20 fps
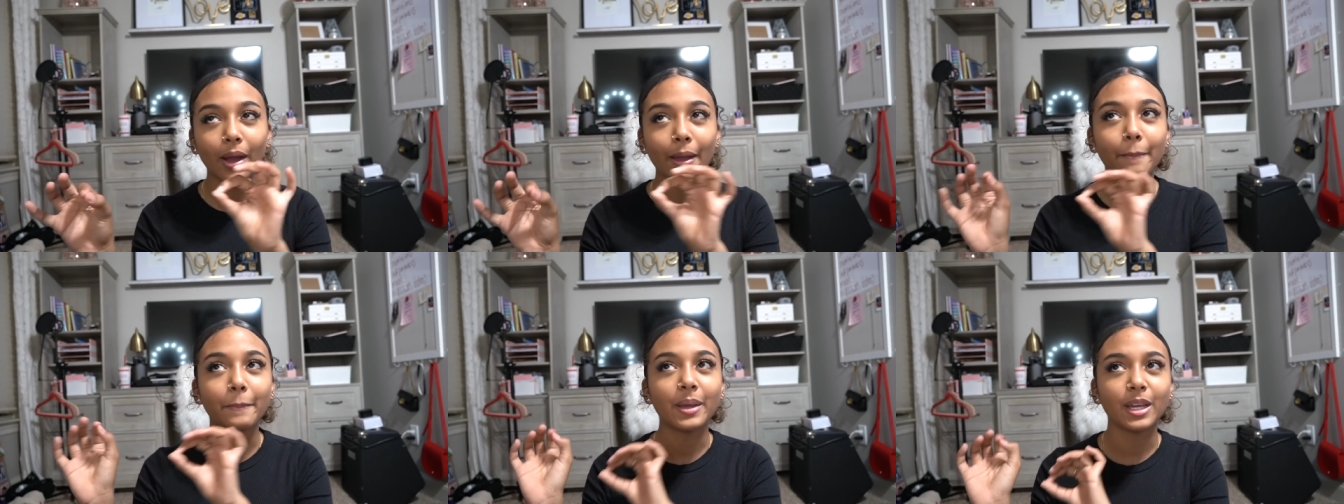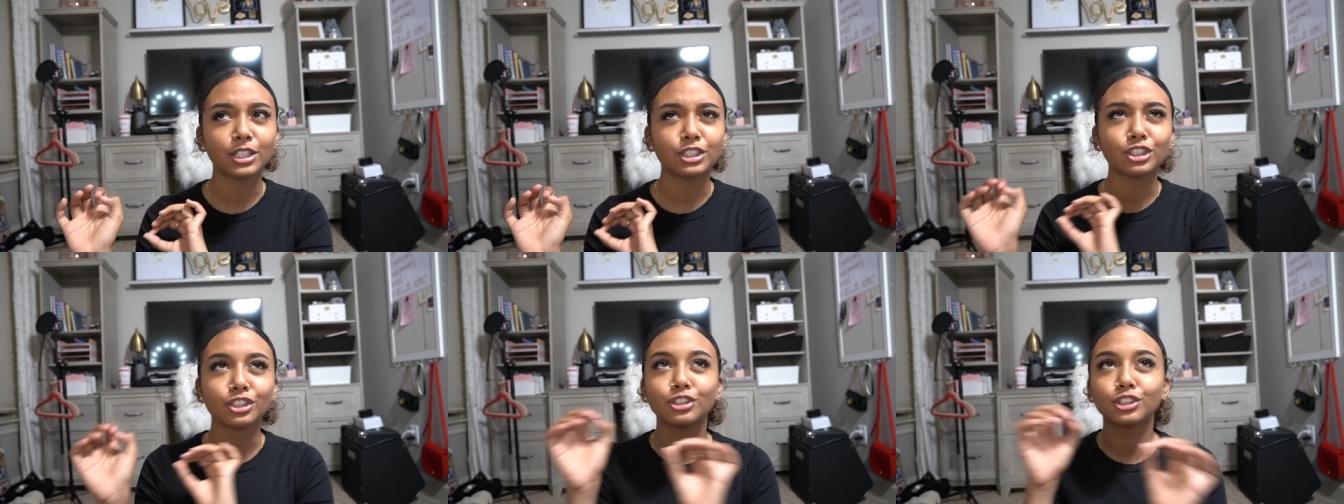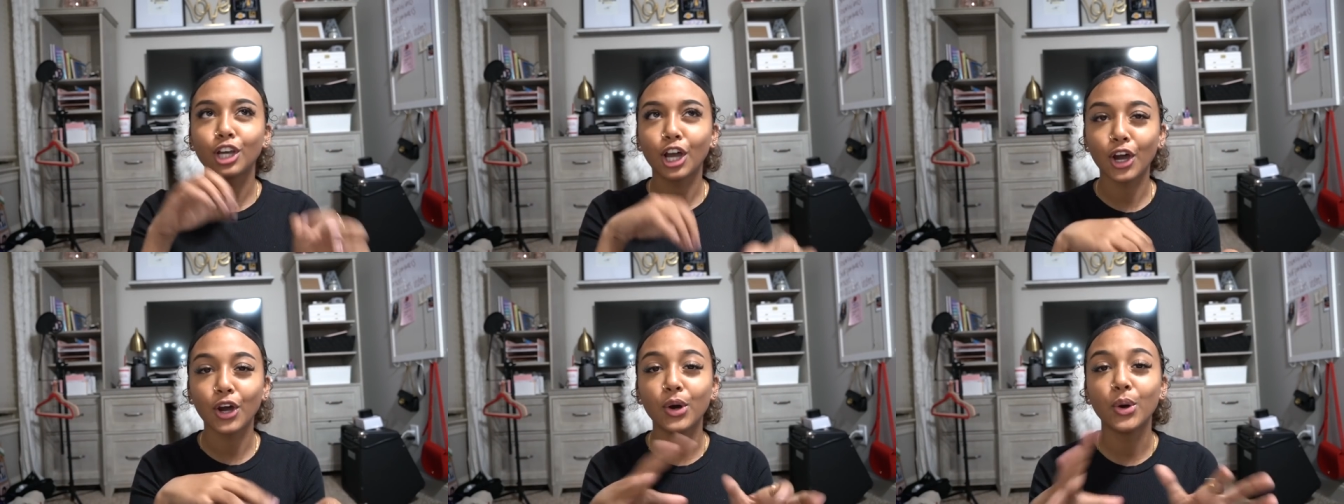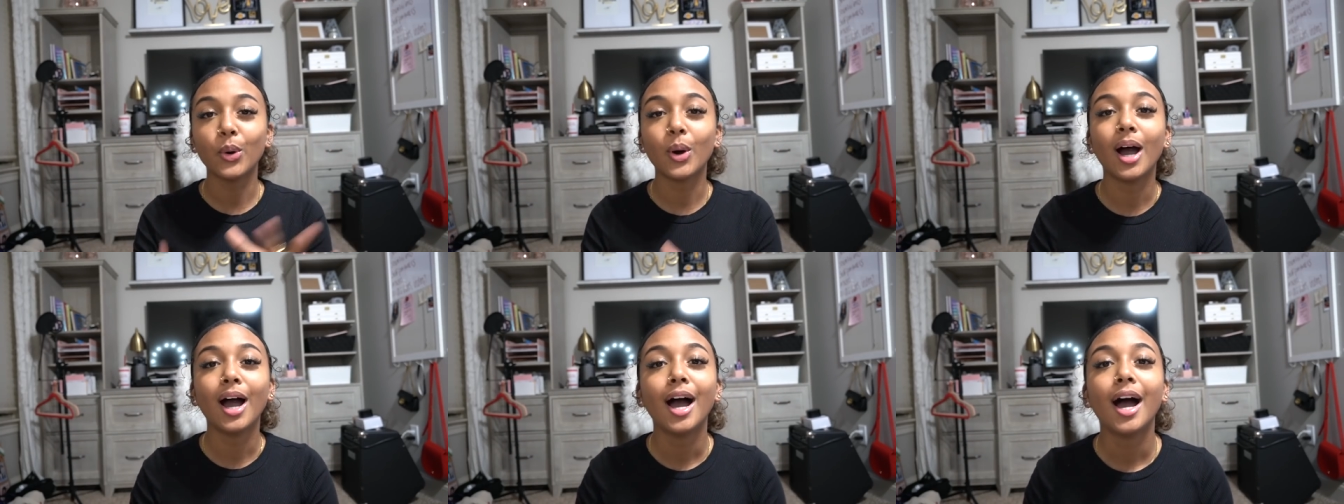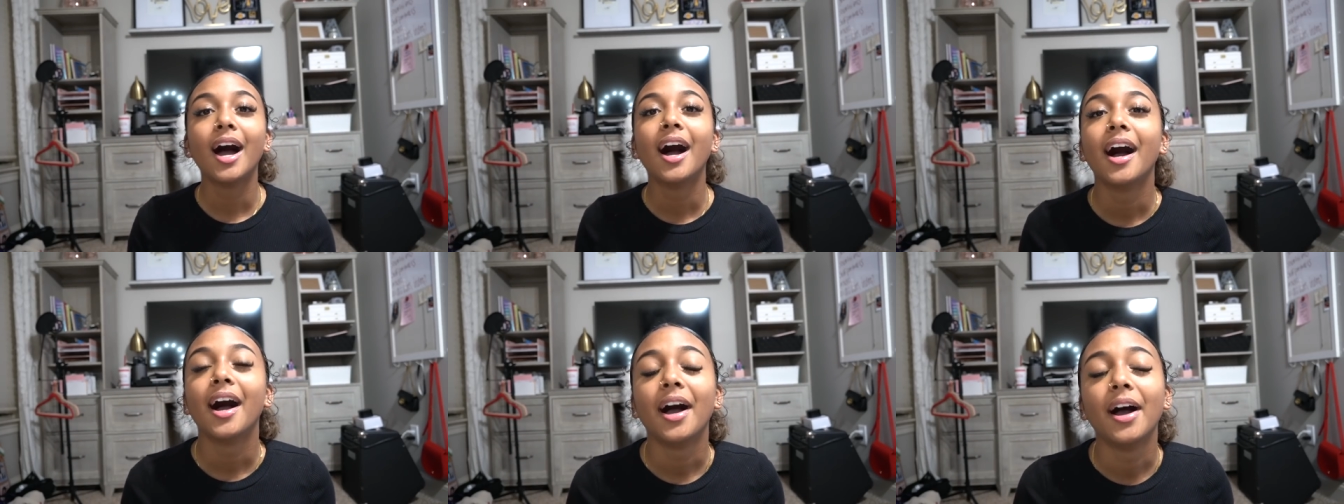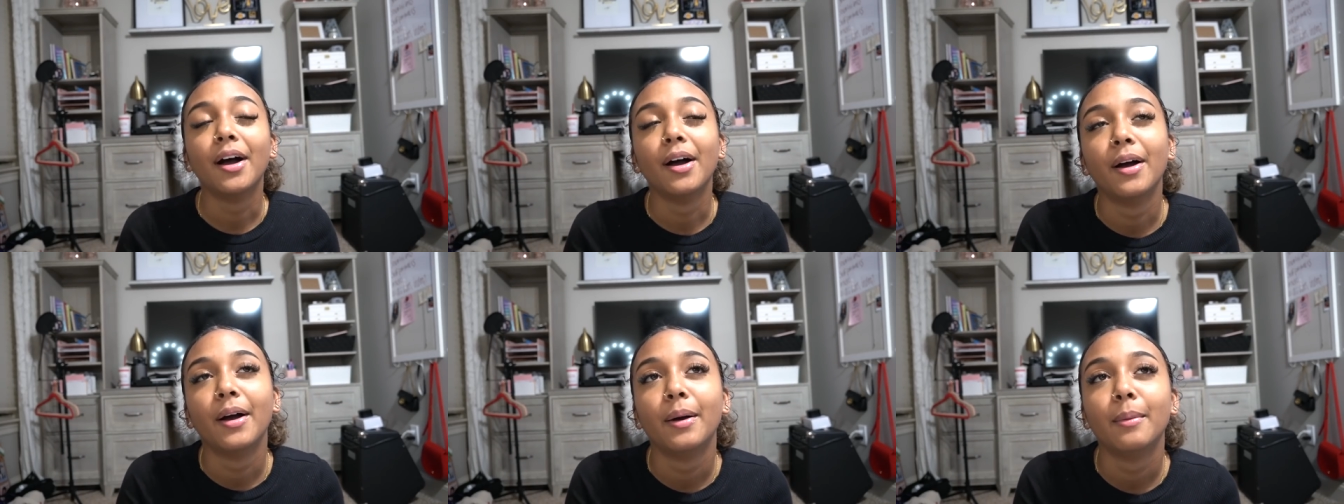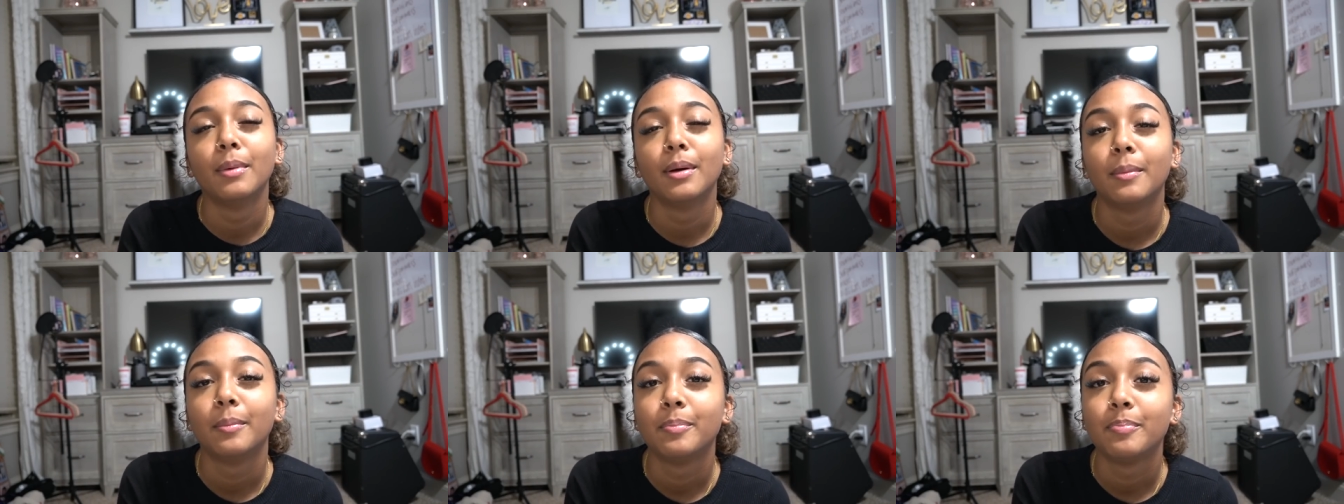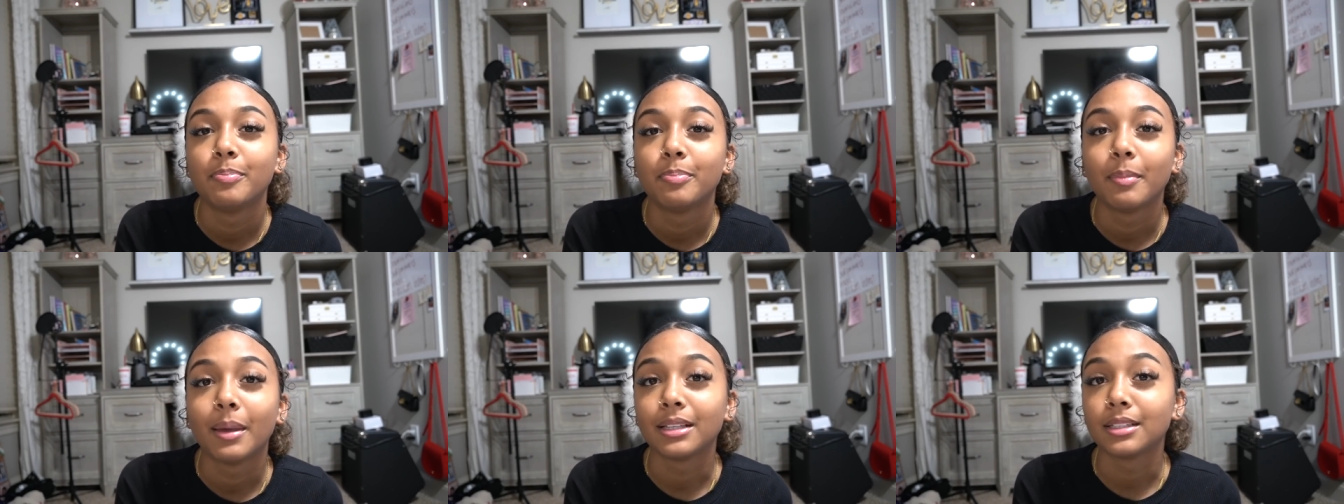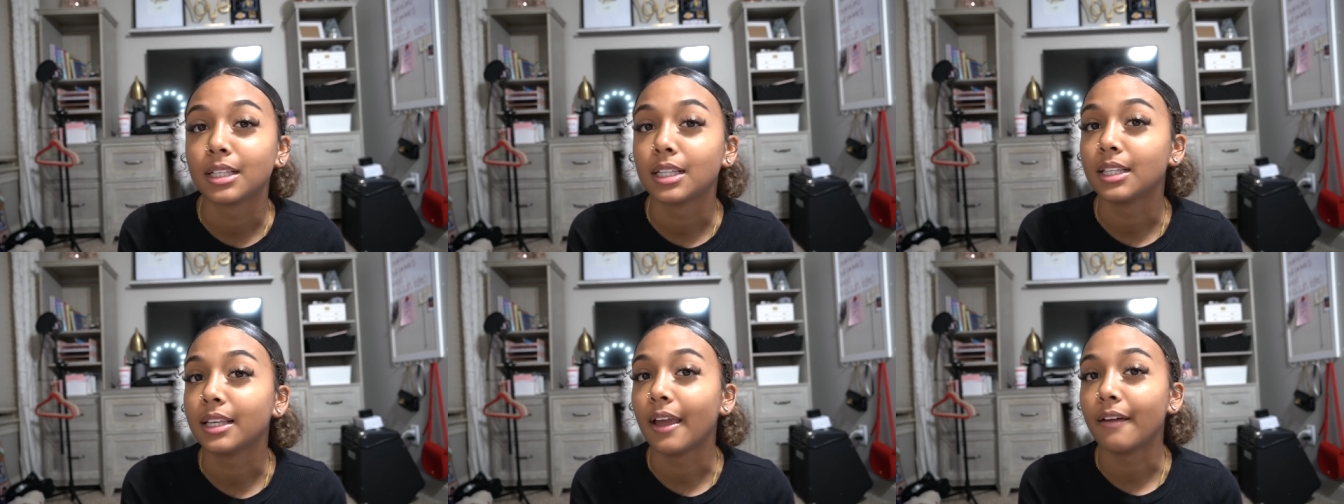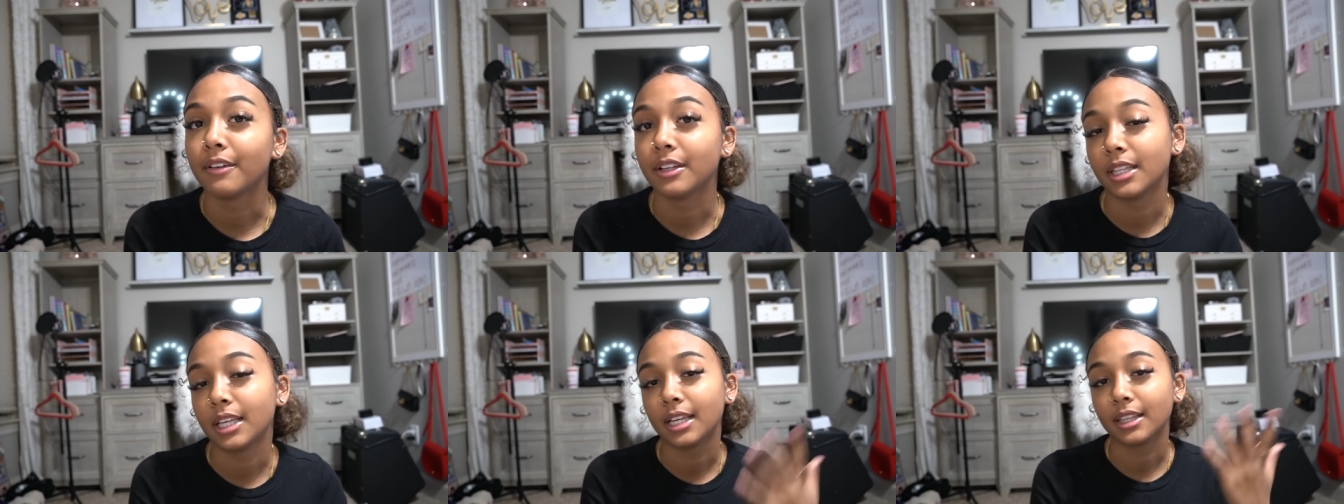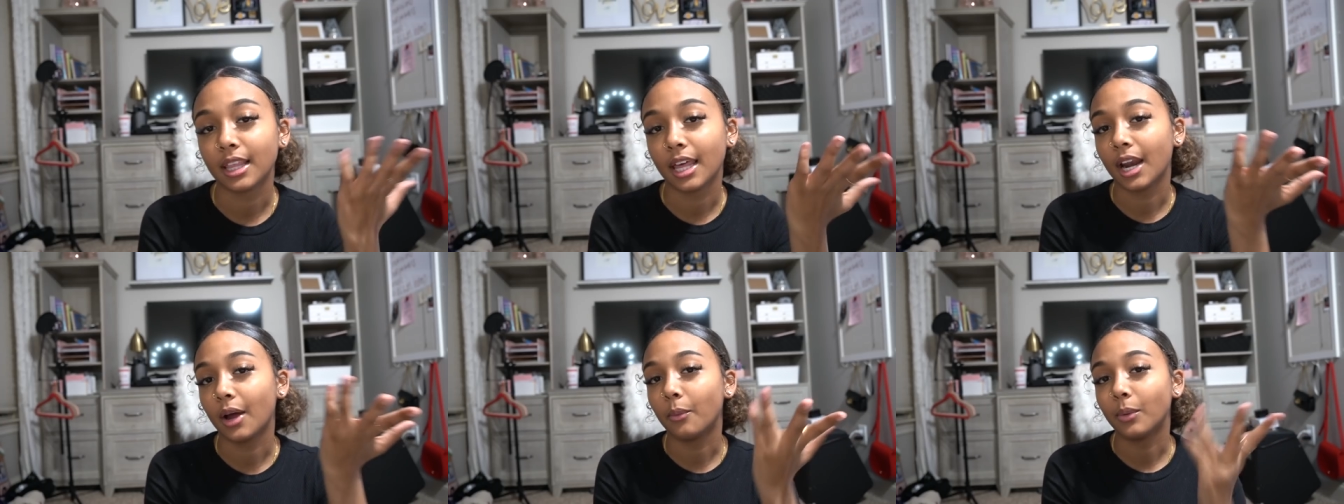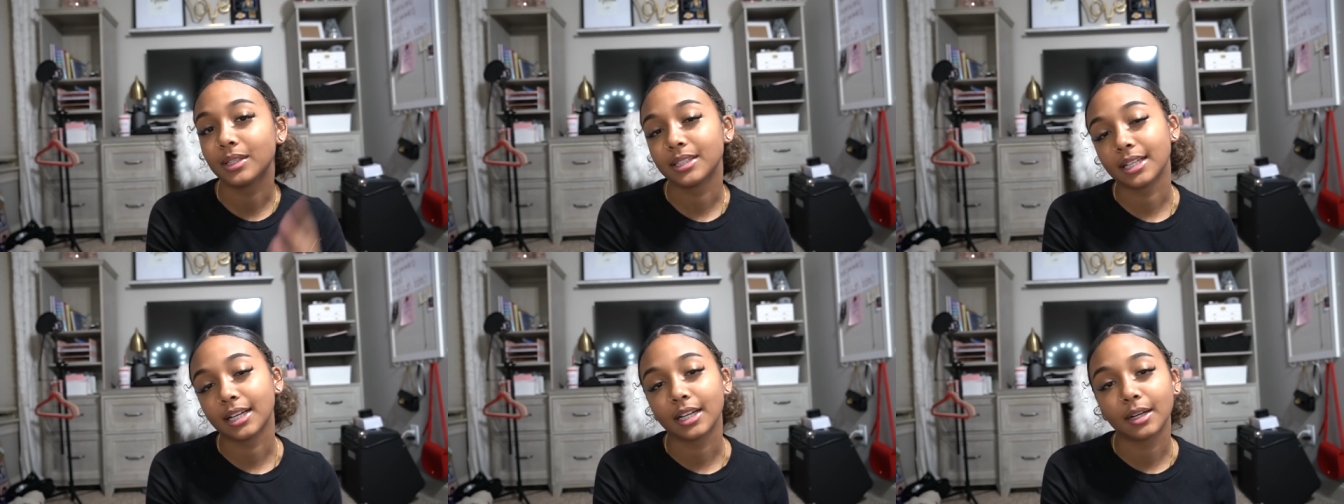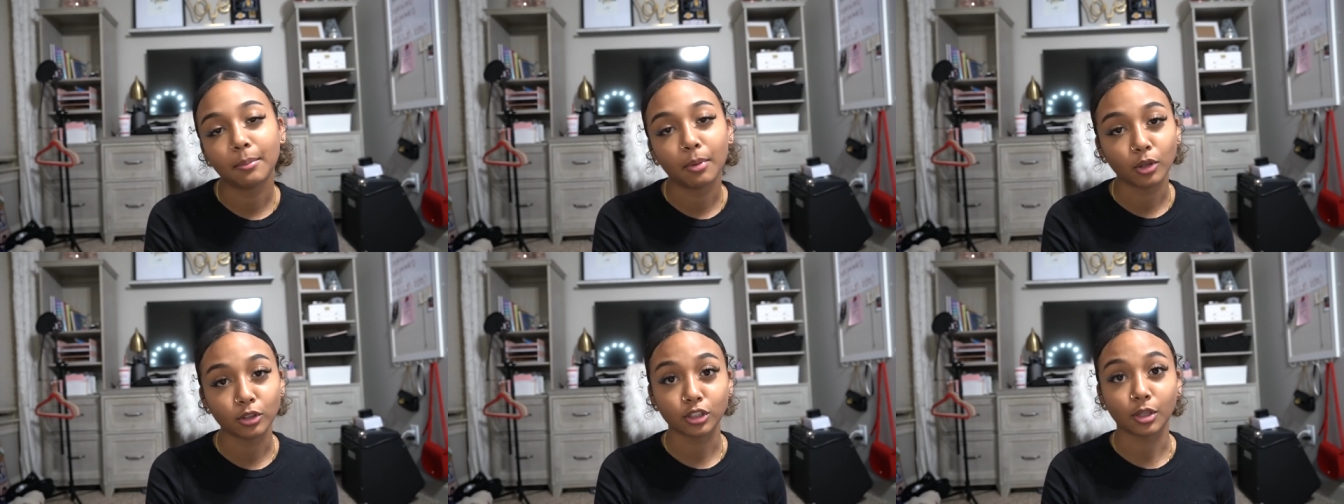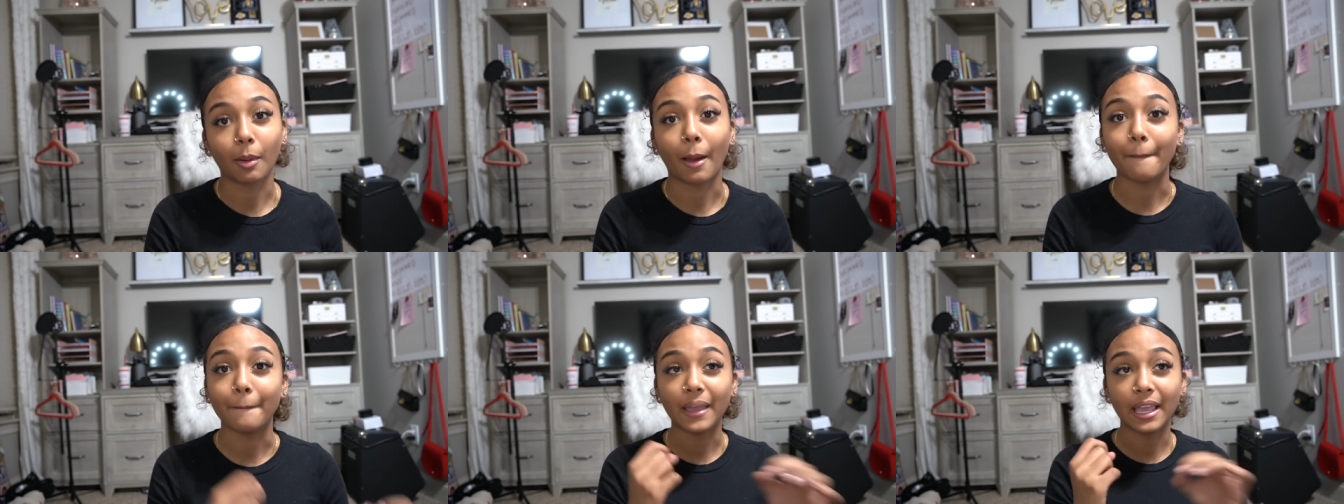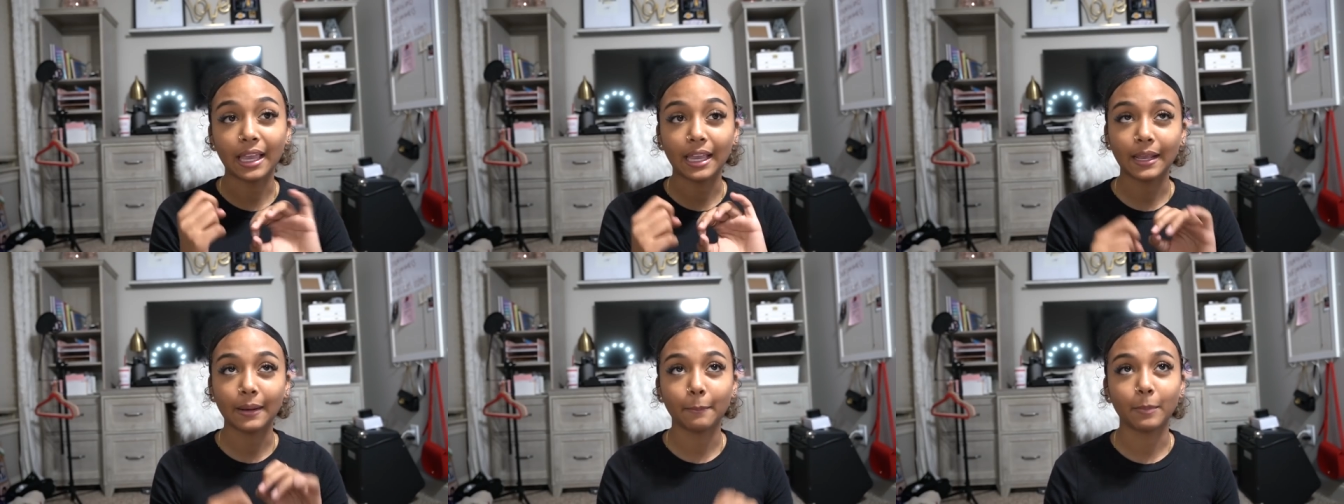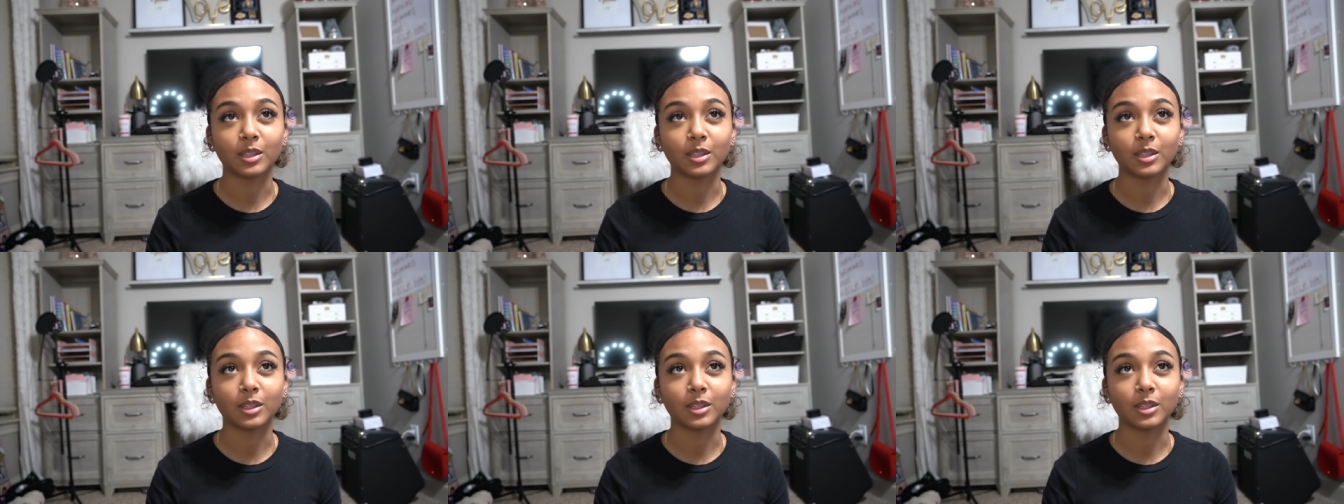pictures go. Basically everything that I wasn't gonna post on my main,